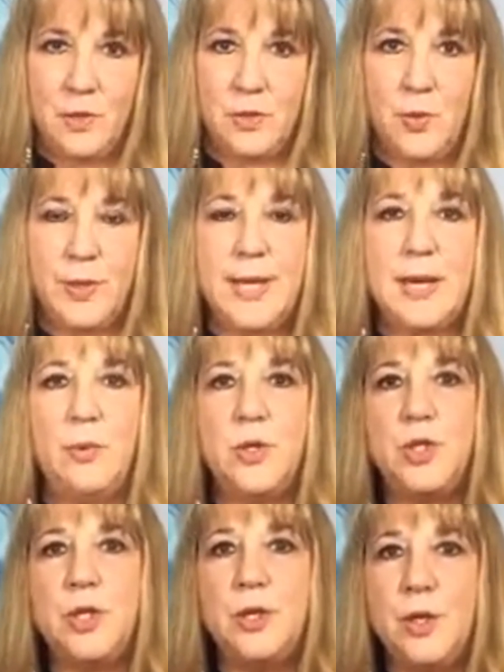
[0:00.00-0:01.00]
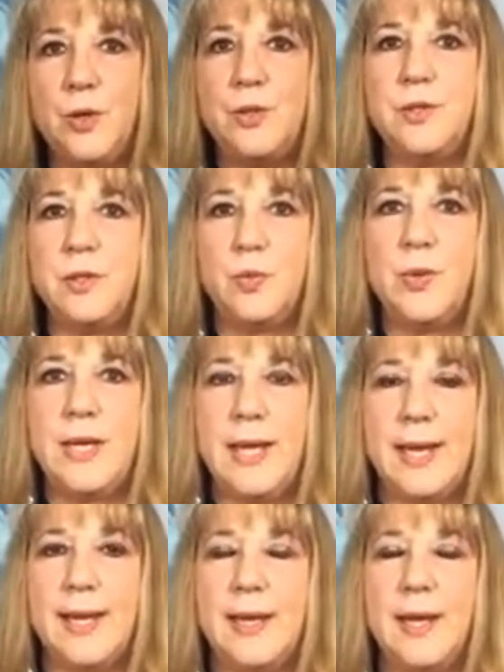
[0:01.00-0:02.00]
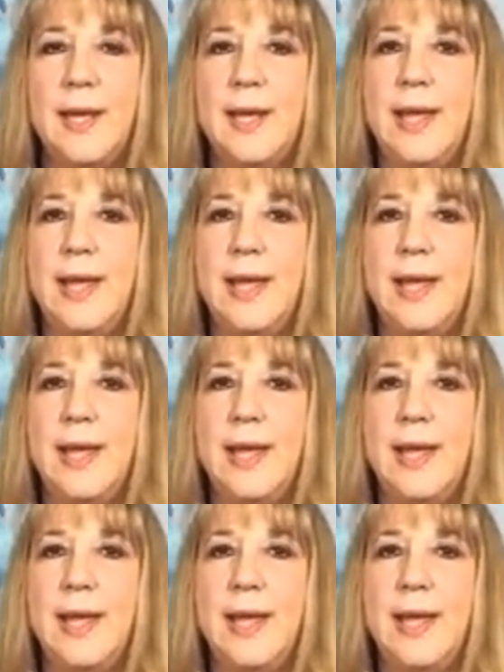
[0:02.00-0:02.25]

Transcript: So again, I want you to notice this weekend,